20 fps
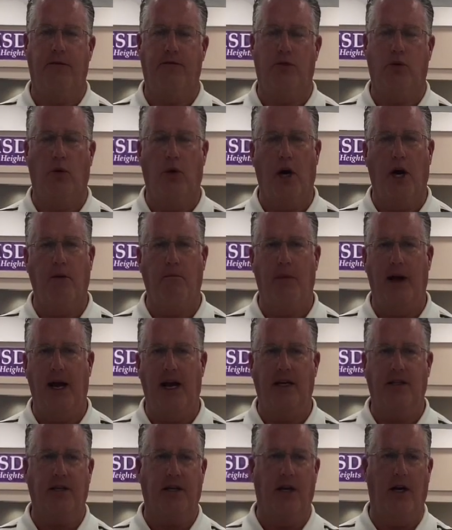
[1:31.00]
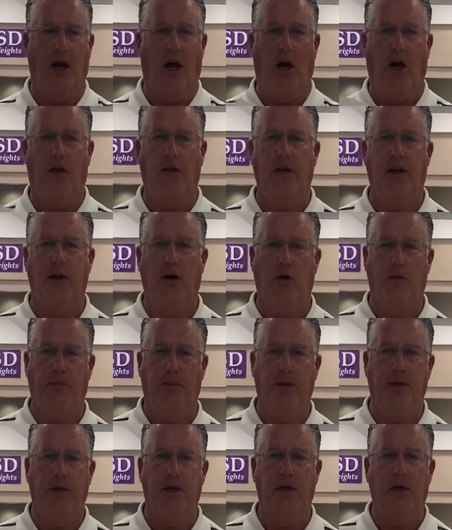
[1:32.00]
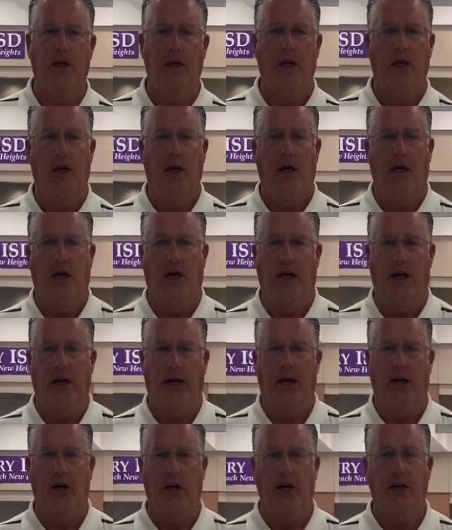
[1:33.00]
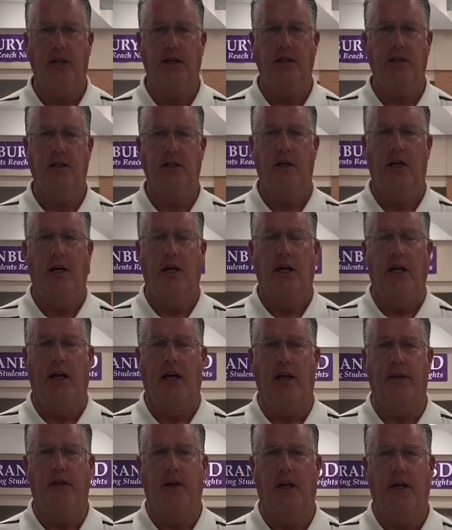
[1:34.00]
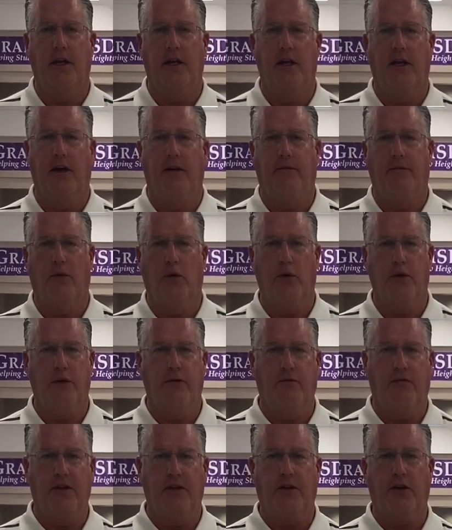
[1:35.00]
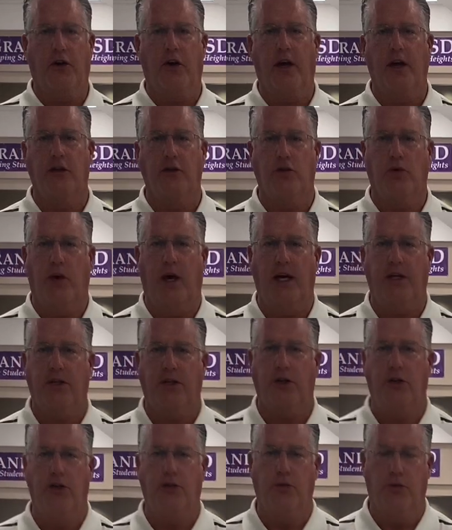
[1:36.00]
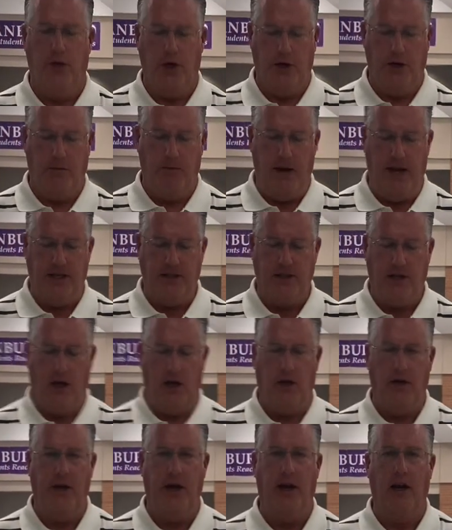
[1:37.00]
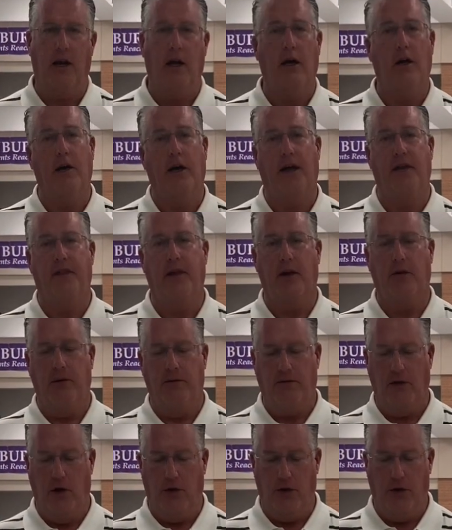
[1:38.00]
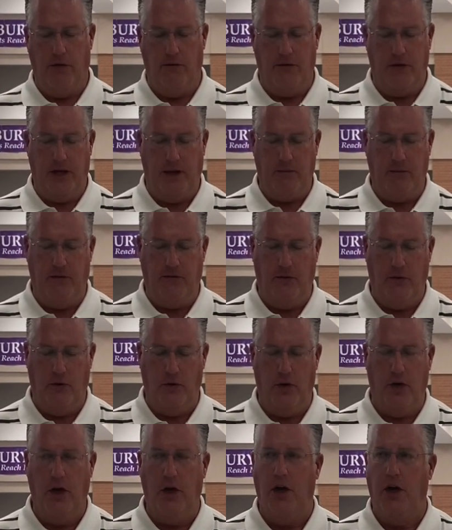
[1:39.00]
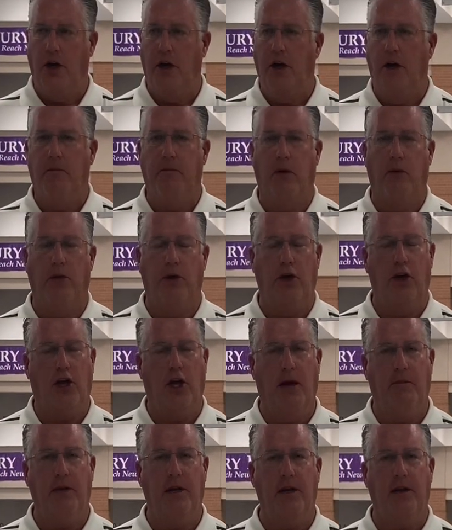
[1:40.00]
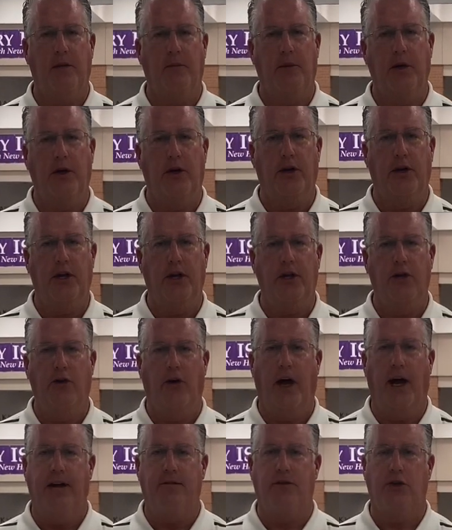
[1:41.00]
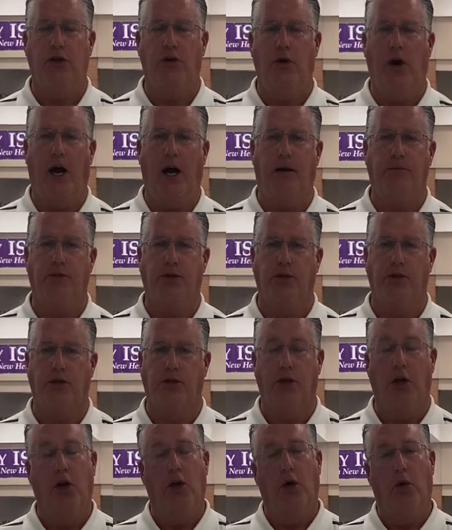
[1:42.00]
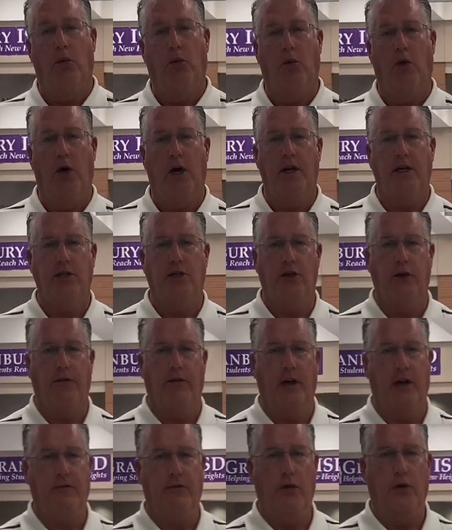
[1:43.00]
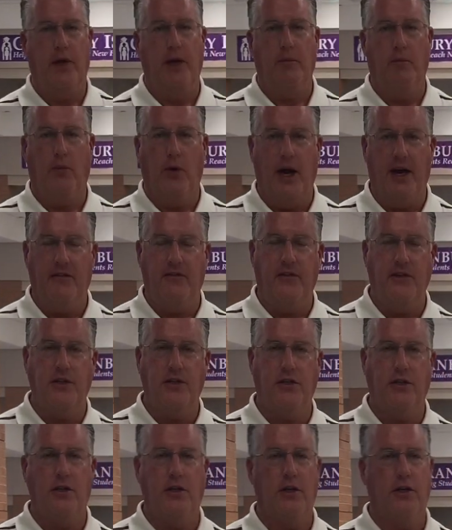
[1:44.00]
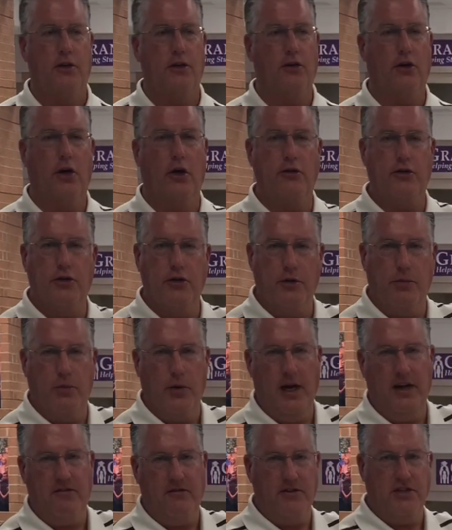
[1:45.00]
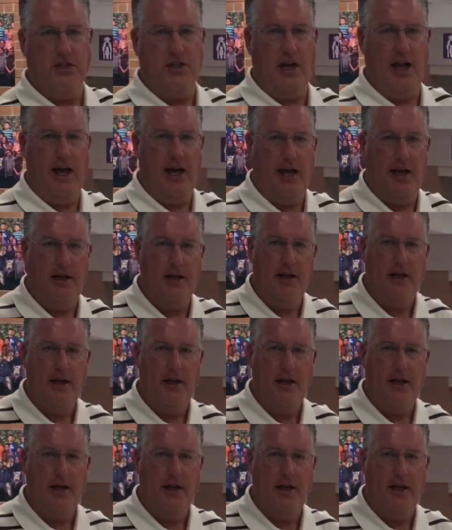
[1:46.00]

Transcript: to wear our mask in all the open areas, and then 4th and 5th graders, we're asking you to wear your mask all day long. I think we've gone over that before. But when you come into the building, you'll have two options. One is if you eat breakfast, you'll go to the breakfast line.